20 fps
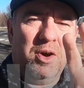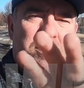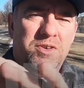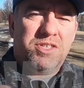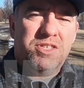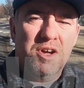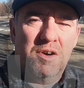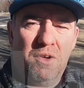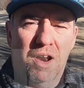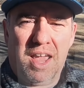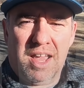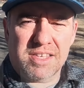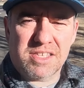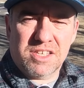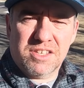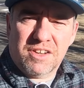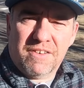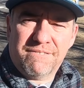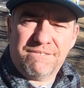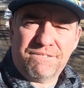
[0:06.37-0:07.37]
Those snow
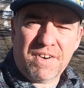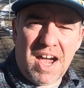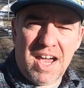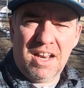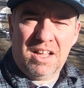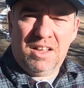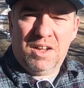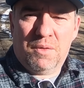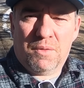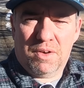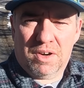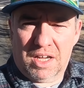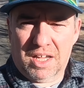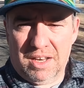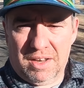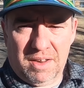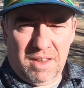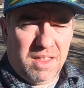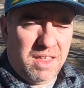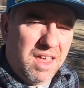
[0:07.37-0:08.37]
dances are finally
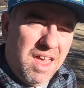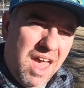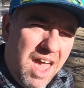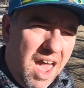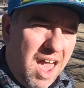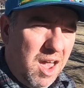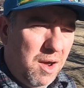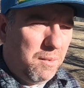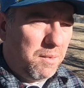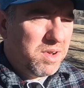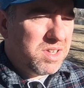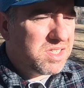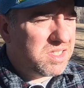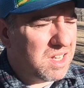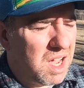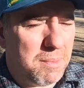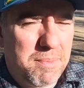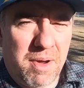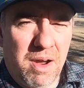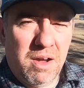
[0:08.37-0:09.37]
working. Hey,
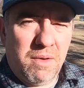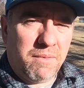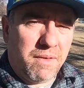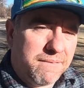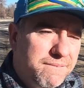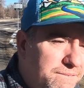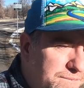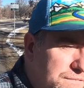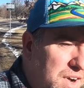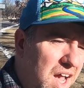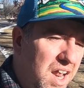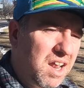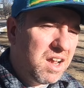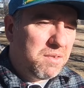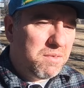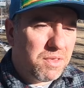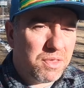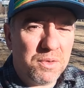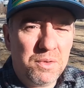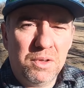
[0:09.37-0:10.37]
what's up everyone? Brett
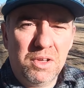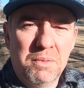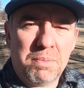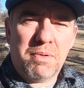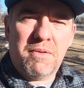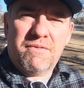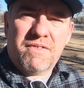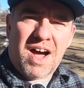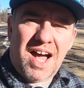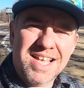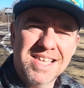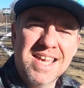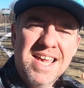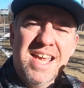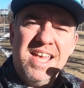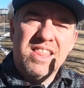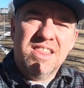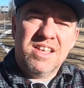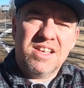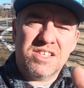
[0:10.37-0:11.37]
here with Weekend Provides,
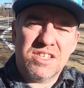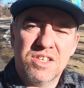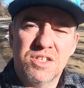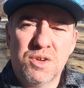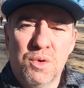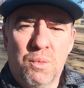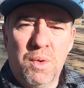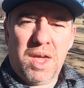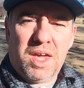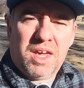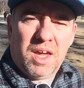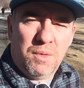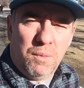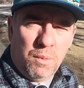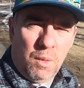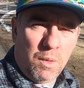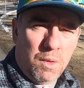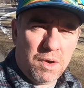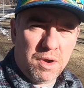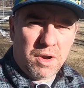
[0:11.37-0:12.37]
and this is your
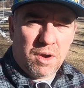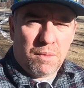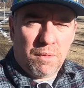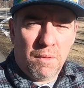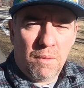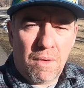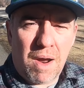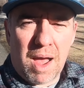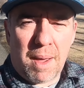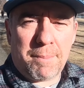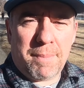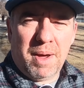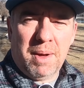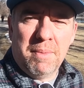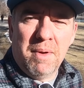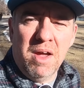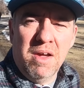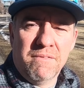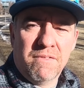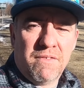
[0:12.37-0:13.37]
Weekend Warrior
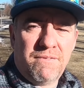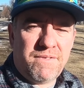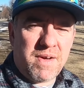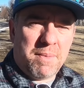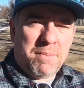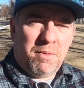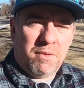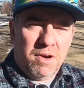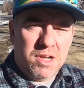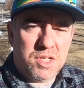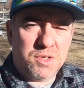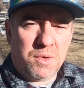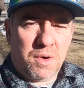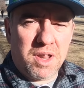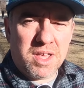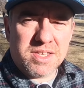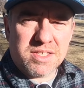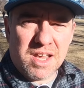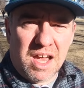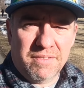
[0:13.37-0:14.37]
Wrap-Up for February
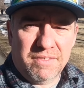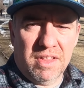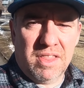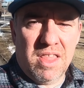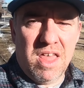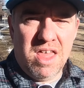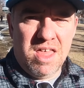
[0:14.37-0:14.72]
27th.